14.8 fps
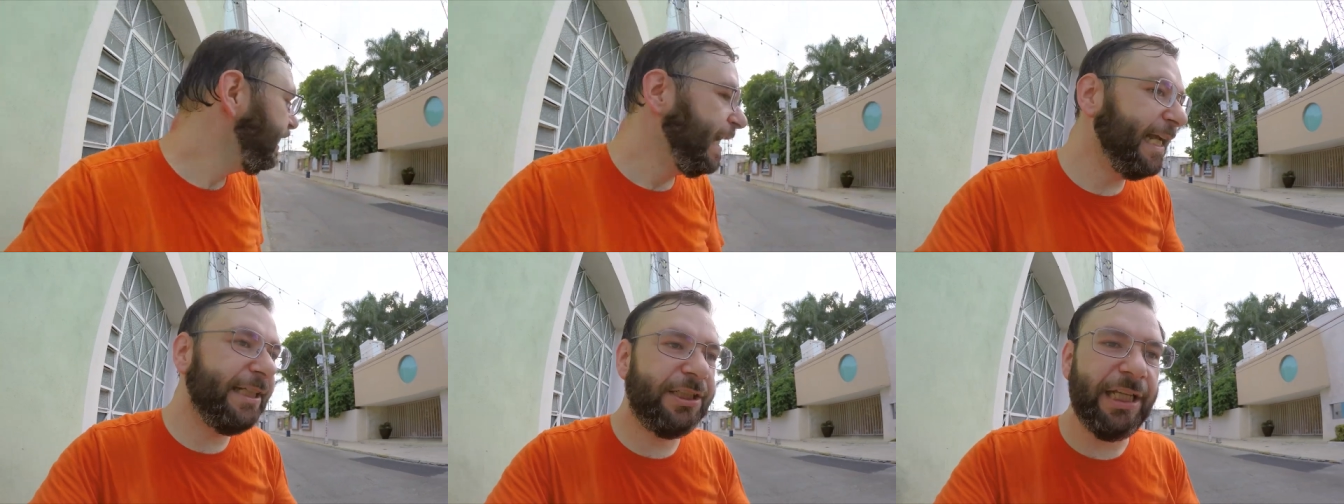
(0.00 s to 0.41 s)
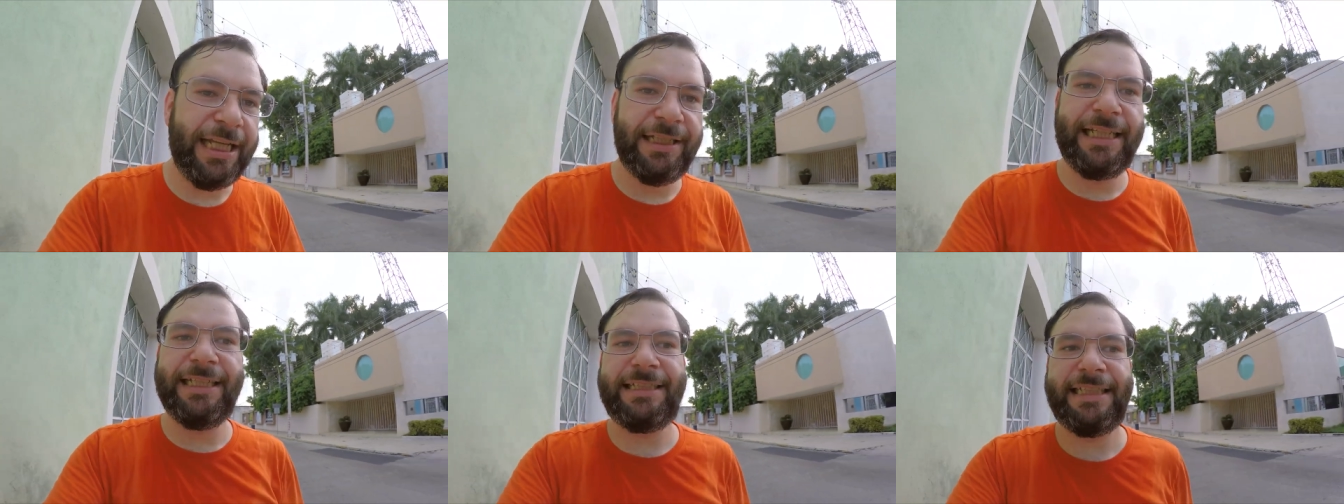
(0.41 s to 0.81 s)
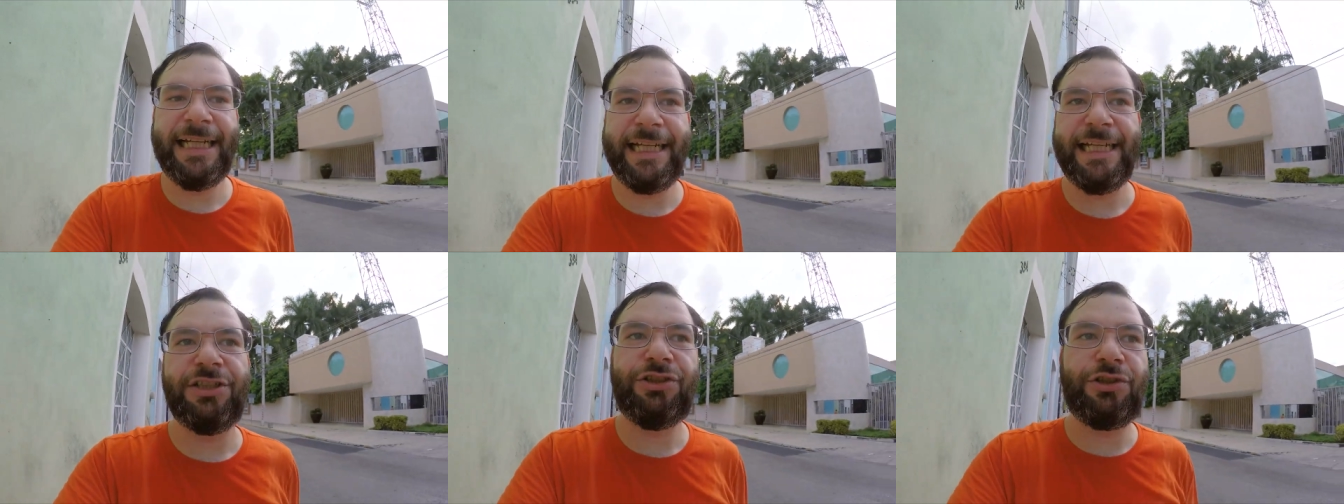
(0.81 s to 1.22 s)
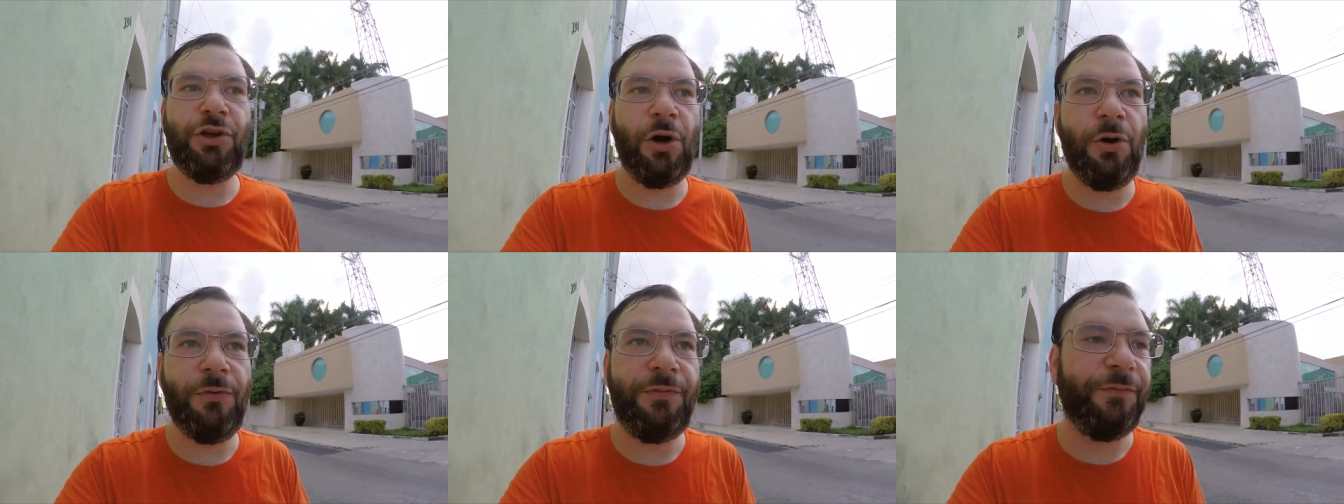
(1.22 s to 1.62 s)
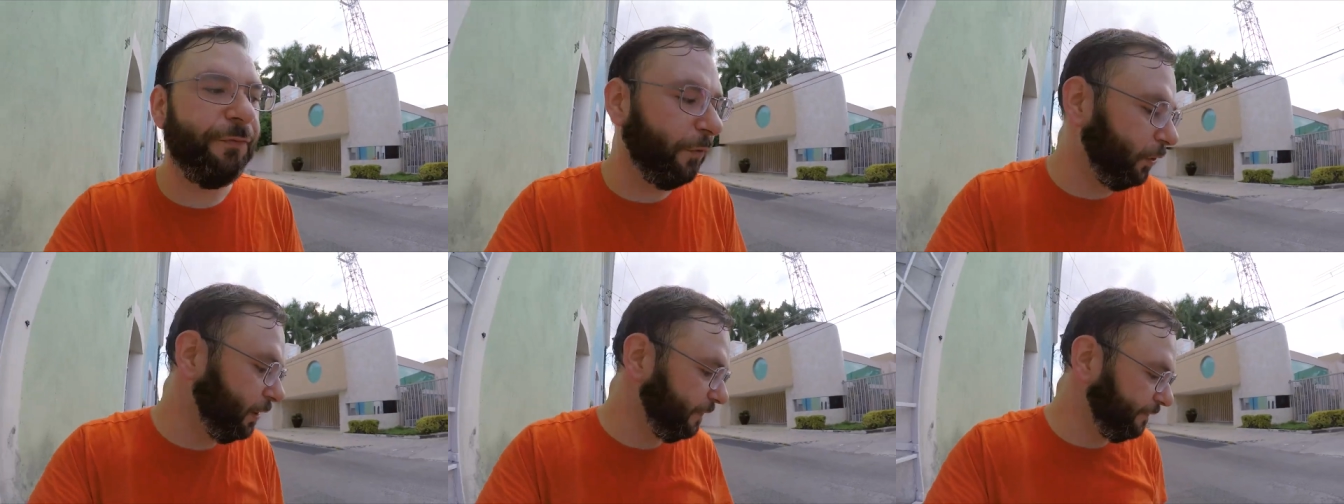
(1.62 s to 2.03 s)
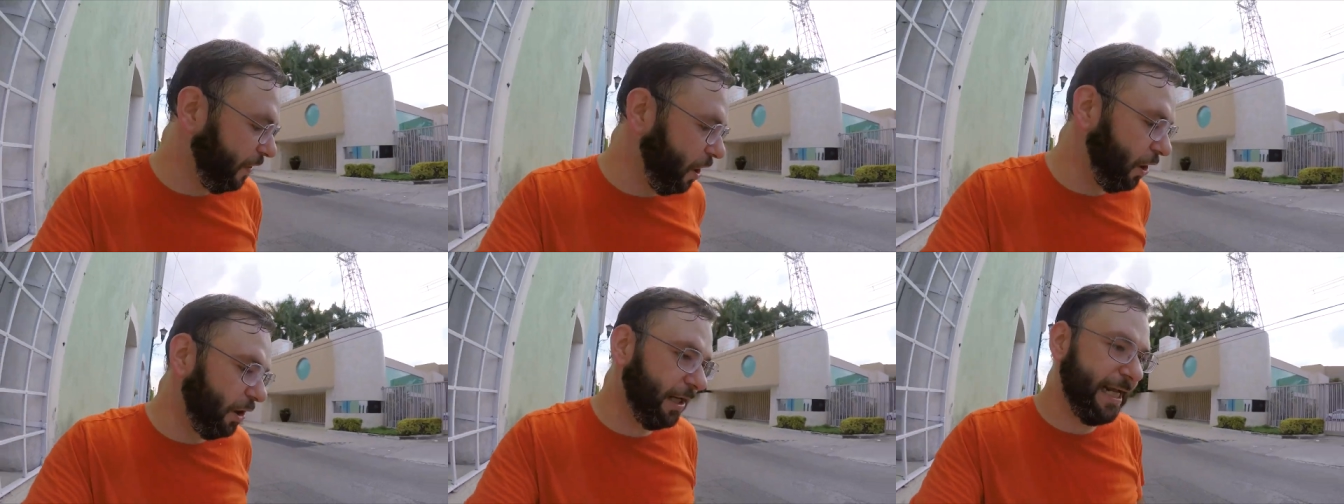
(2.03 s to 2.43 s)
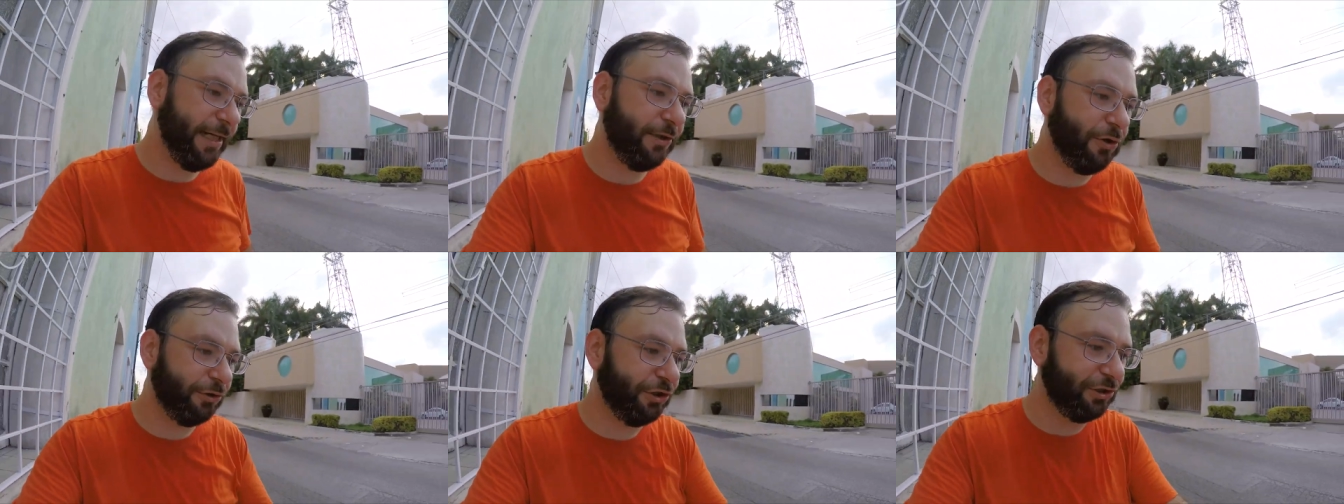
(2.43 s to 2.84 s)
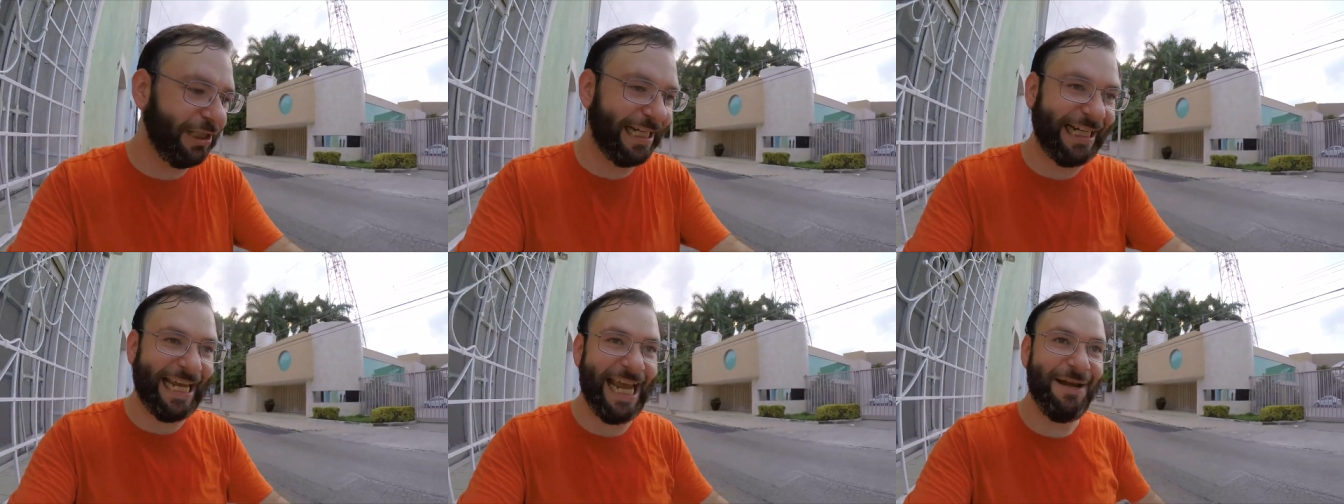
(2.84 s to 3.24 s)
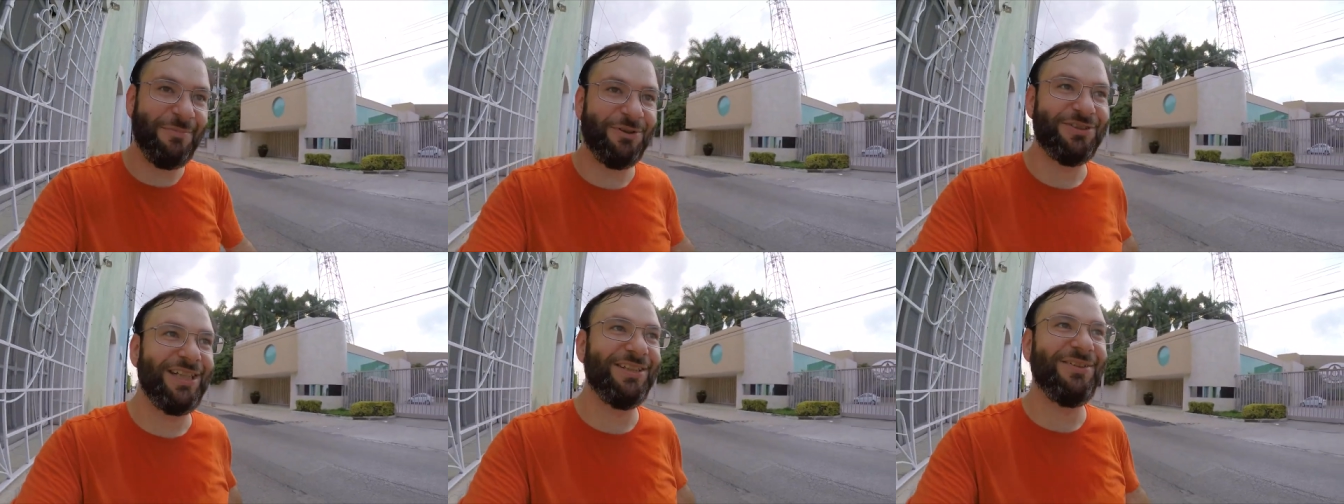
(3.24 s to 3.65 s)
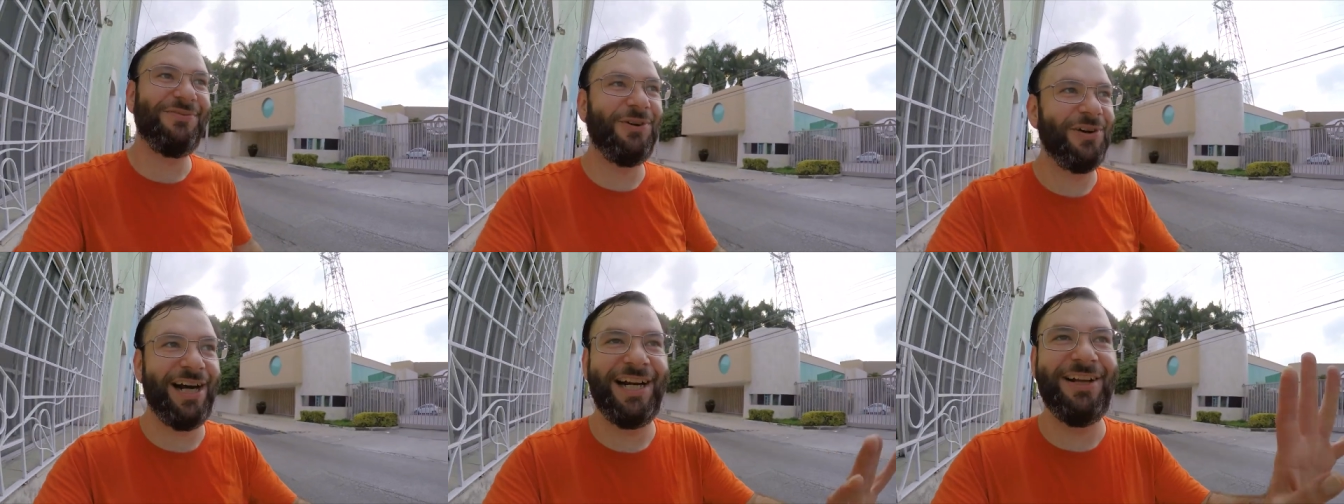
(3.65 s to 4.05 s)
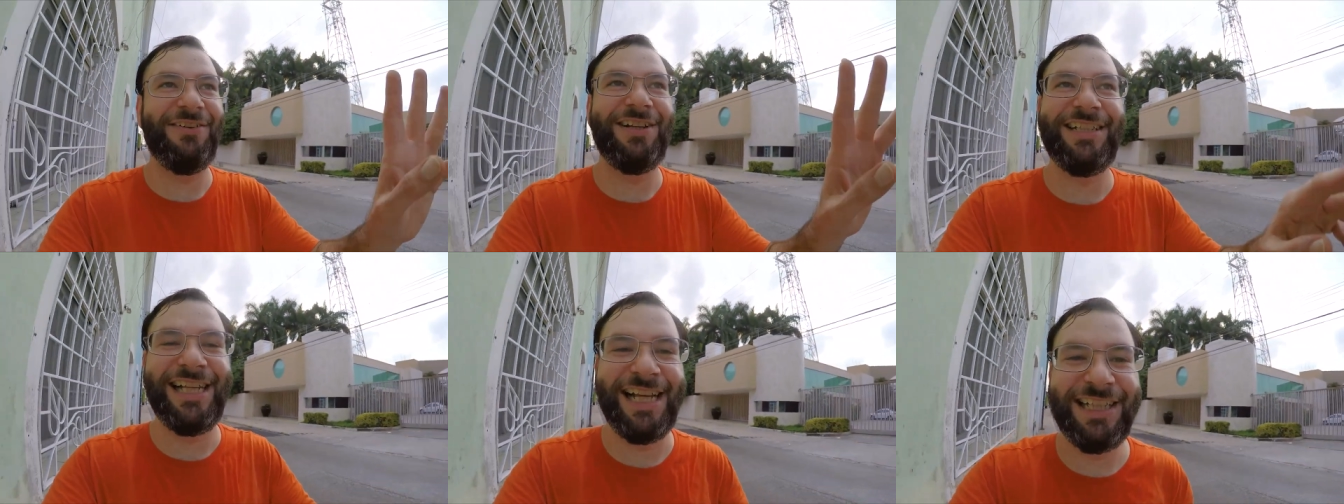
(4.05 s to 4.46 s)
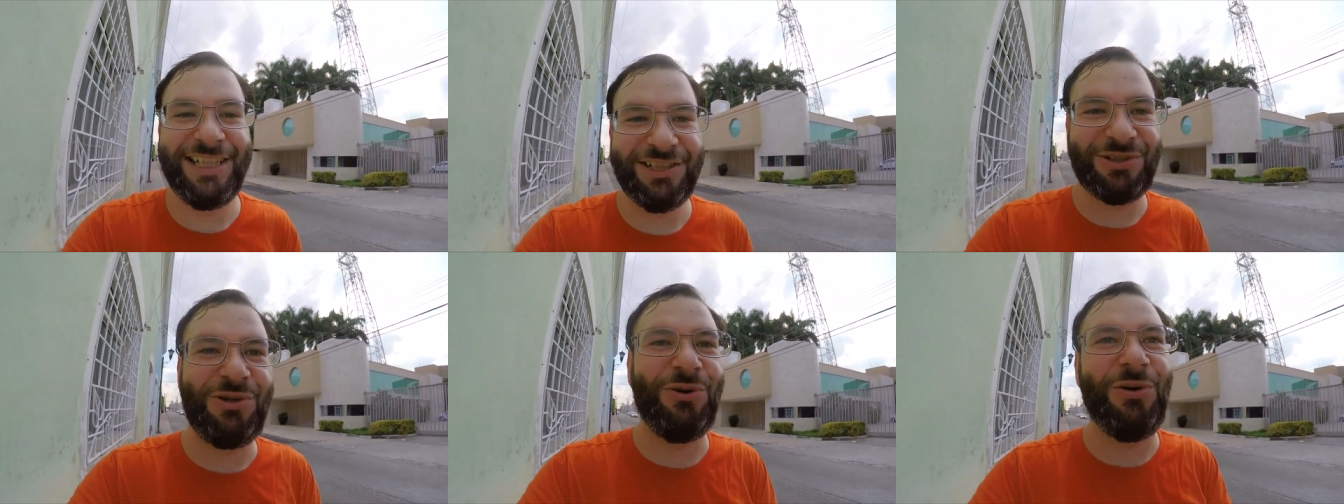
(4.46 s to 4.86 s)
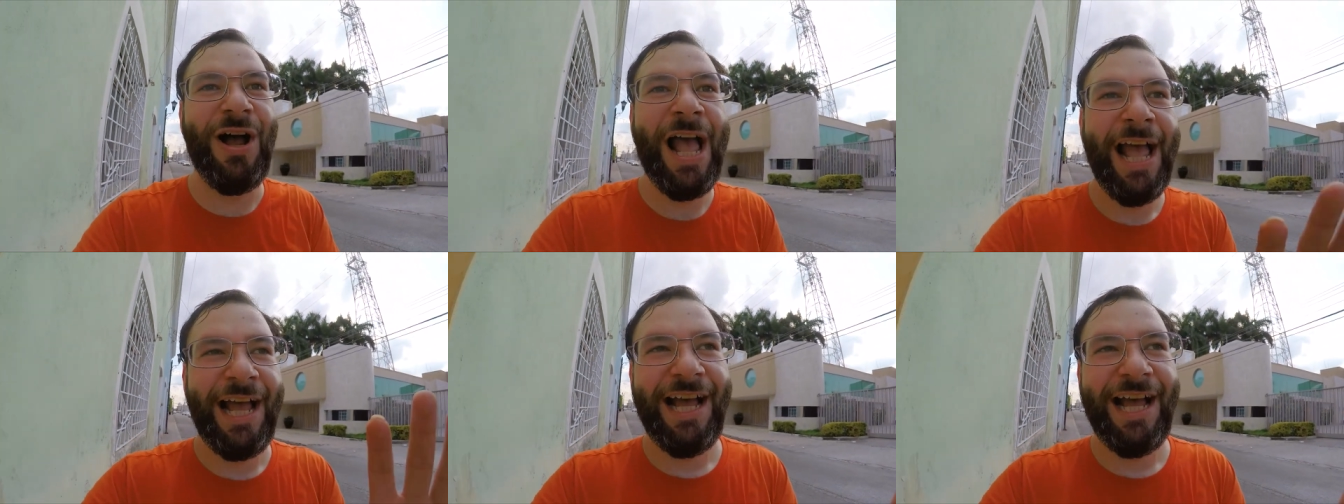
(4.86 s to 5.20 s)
is, is this city is so full of art and just like cables on the floor. Anyways, yeah, this is cool.